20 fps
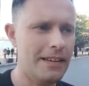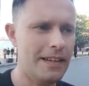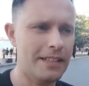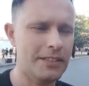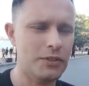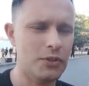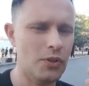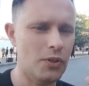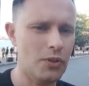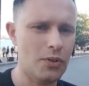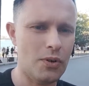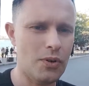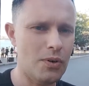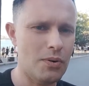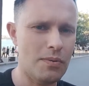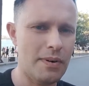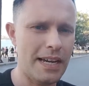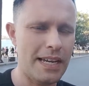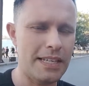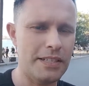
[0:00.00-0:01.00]
It's not
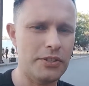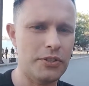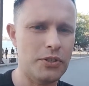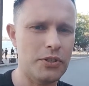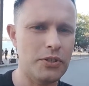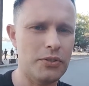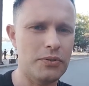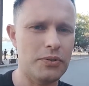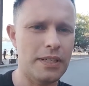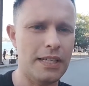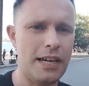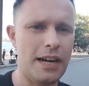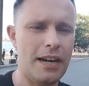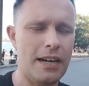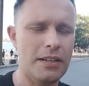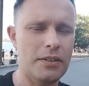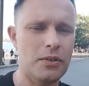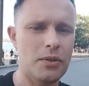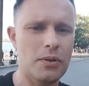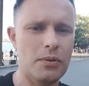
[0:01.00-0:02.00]
always you. You
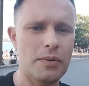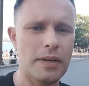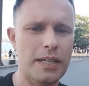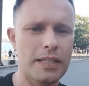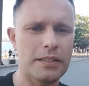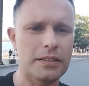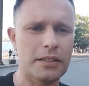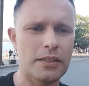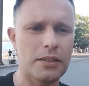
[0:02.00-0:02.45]
can't always.